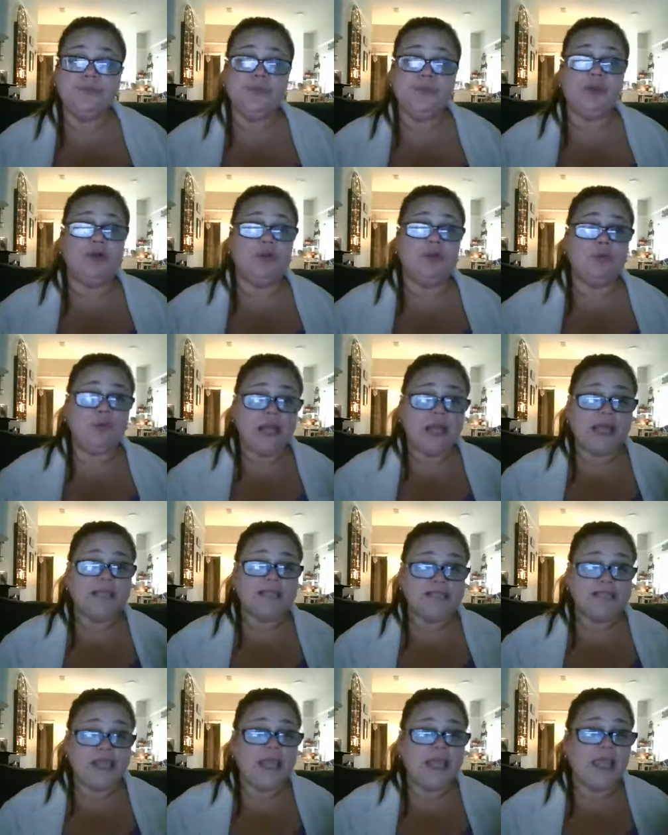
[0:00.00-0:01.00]
You know, when I
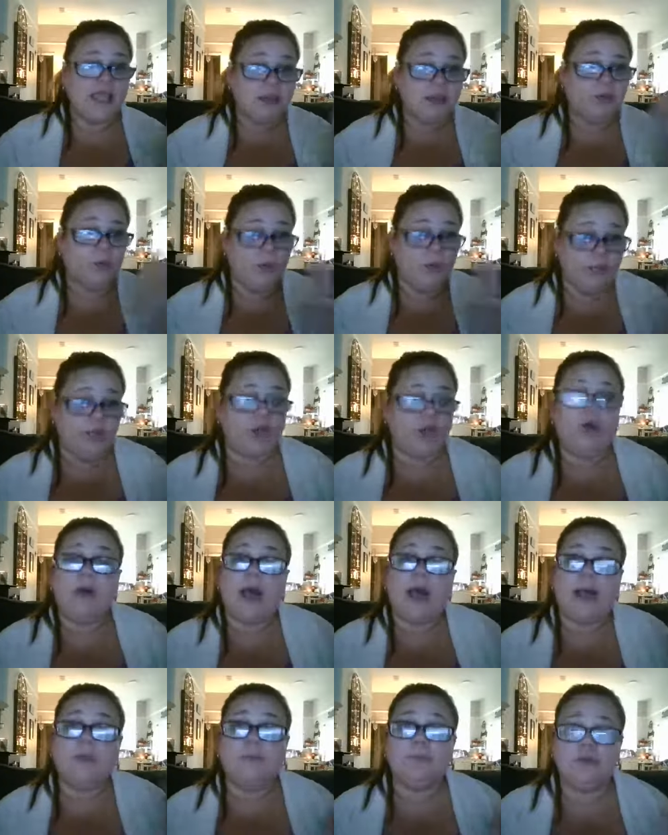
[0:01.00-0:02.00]
say we know
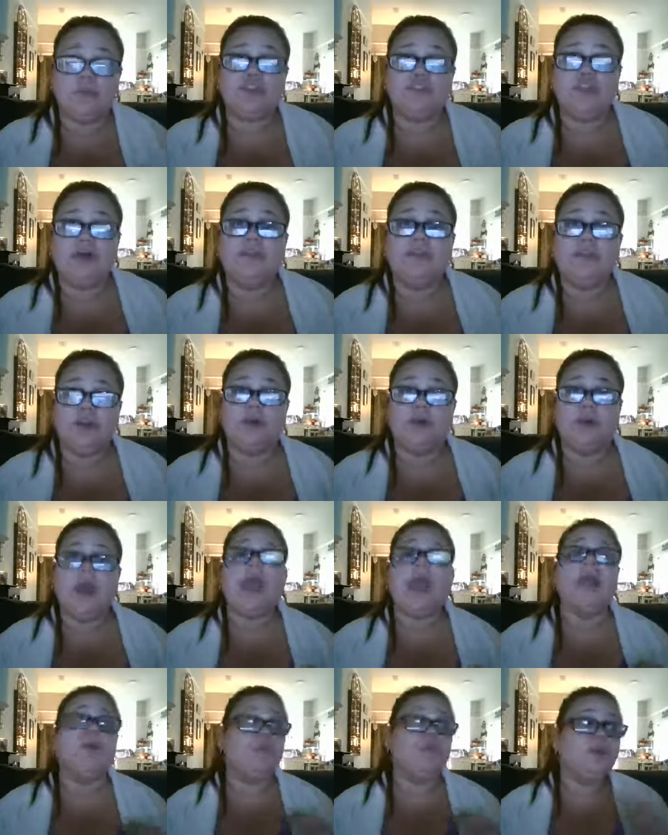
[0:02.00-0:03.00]
how to push healthy
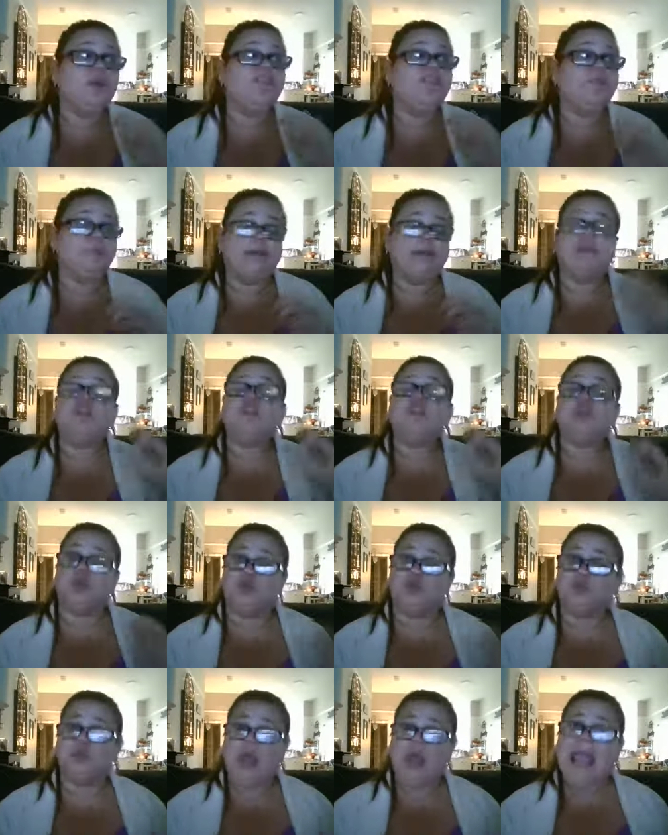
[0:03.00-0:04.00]
away, we've been
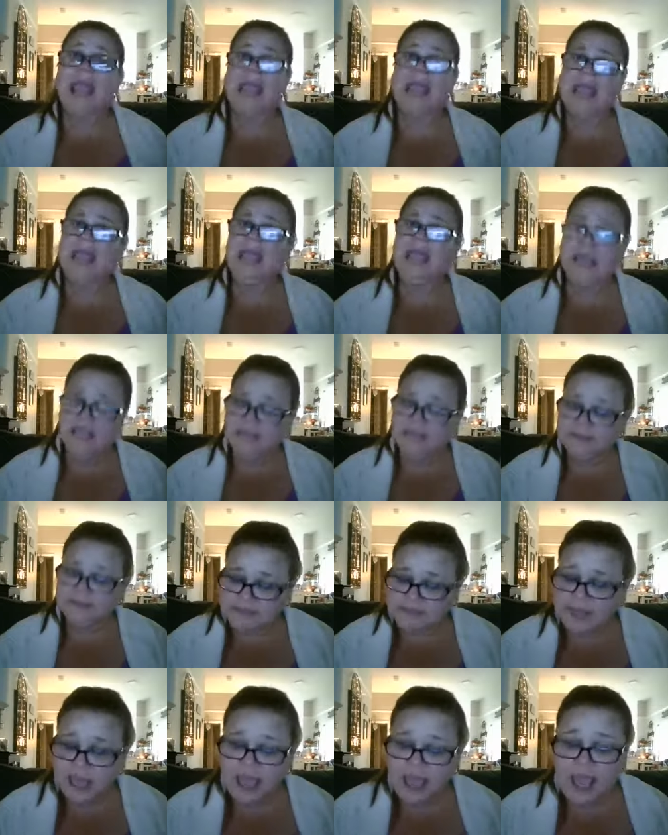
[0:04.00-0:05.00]

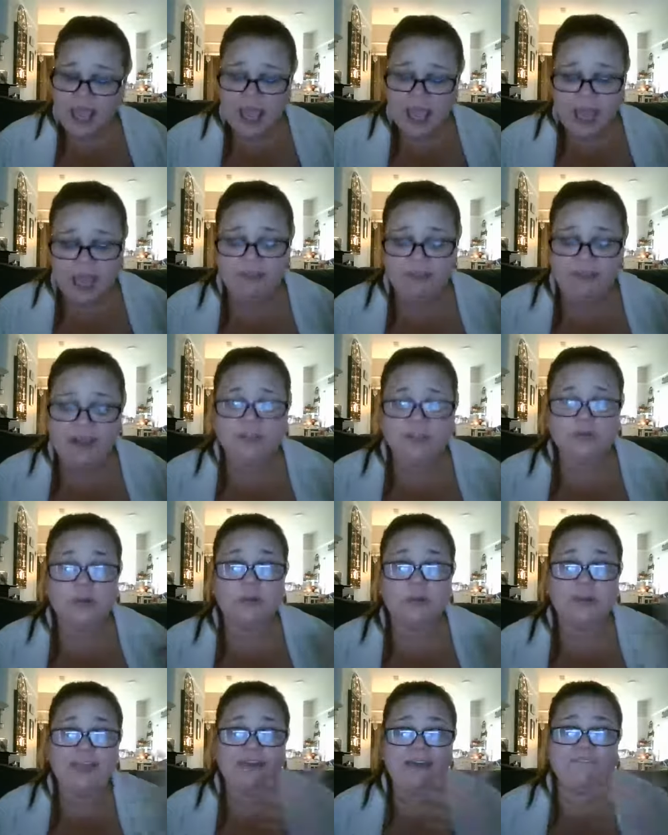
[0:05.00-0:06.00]
trained. And that's
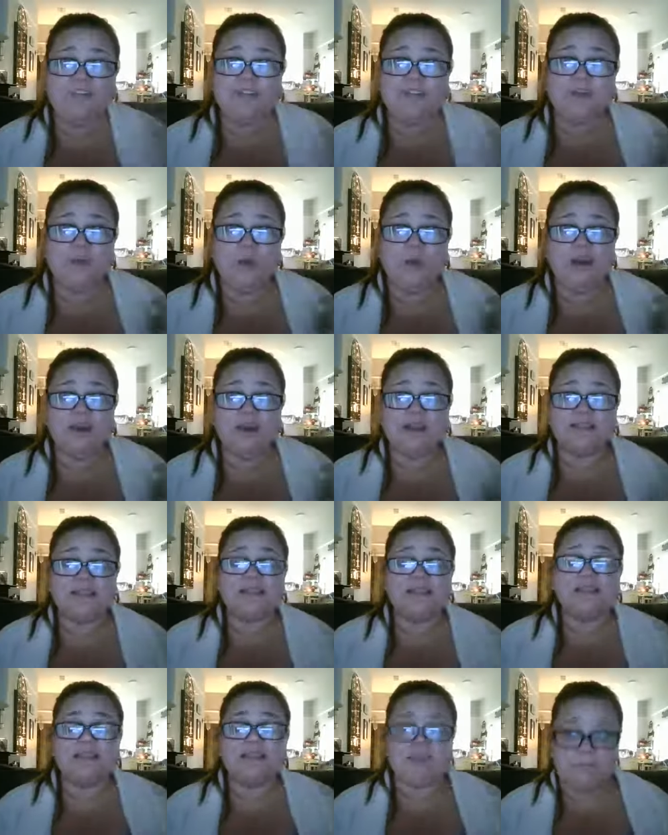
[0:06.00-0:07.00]
why we have this awareness
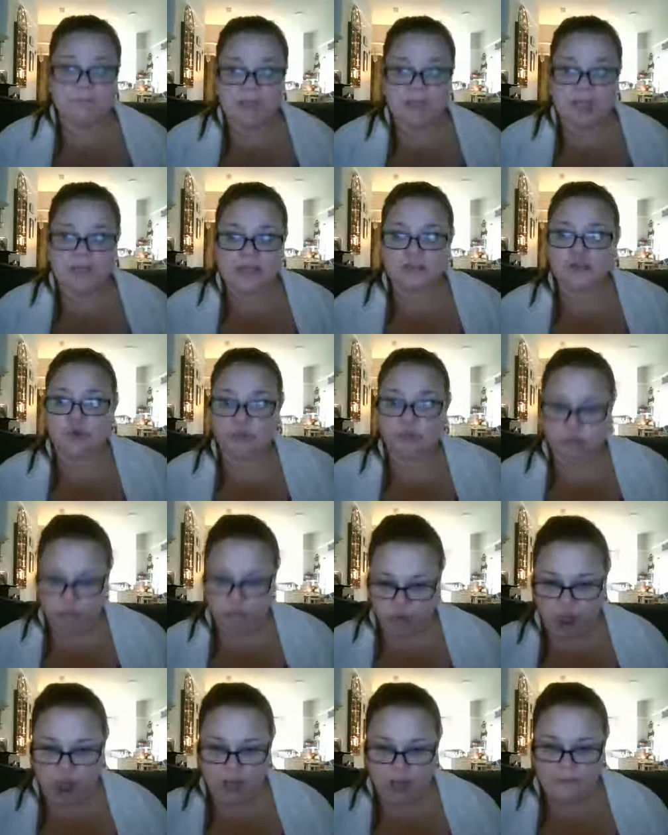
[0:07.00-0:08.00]
that something's
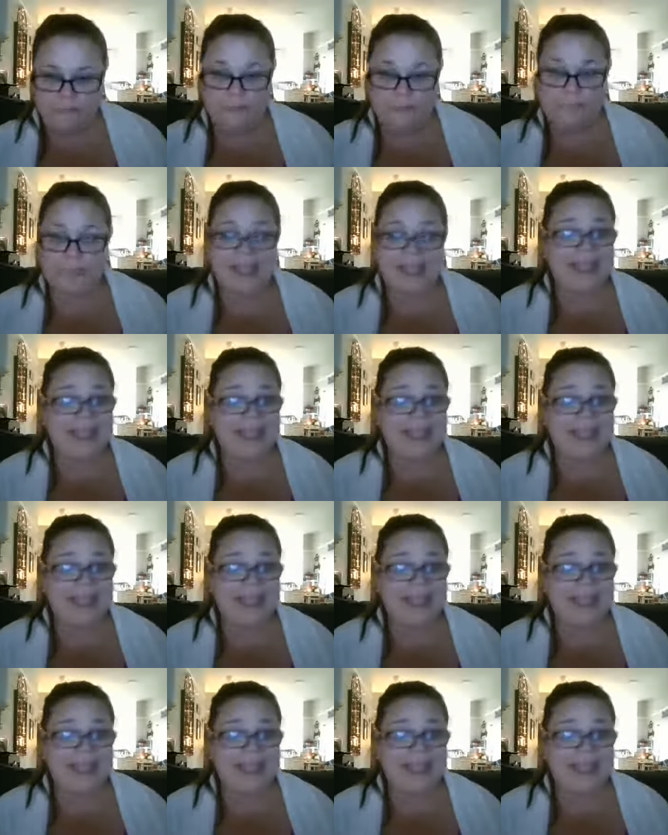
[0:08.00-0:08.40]
wrong.